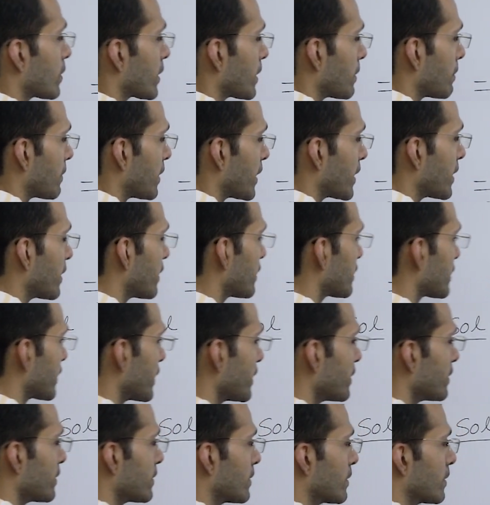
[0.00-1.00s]
minus
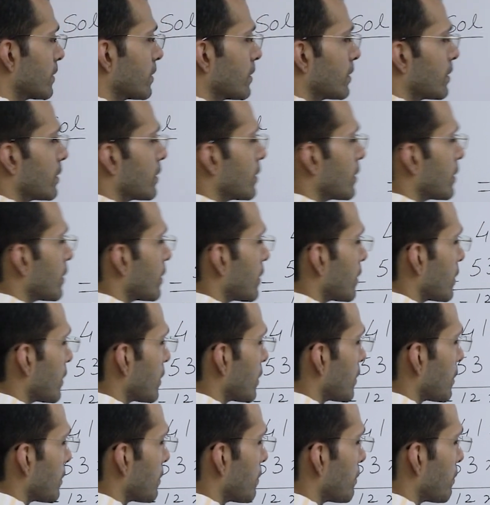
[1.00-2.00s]
x
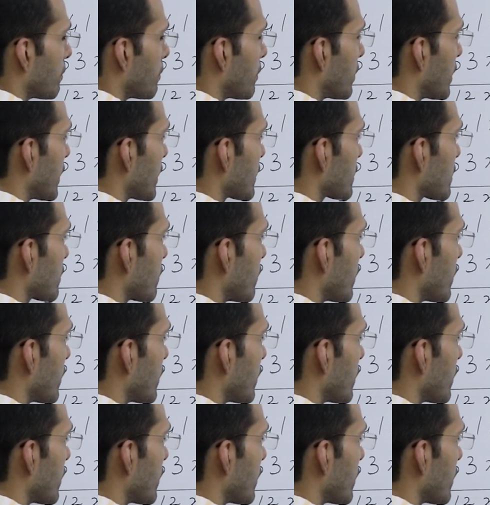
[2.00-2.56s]
plus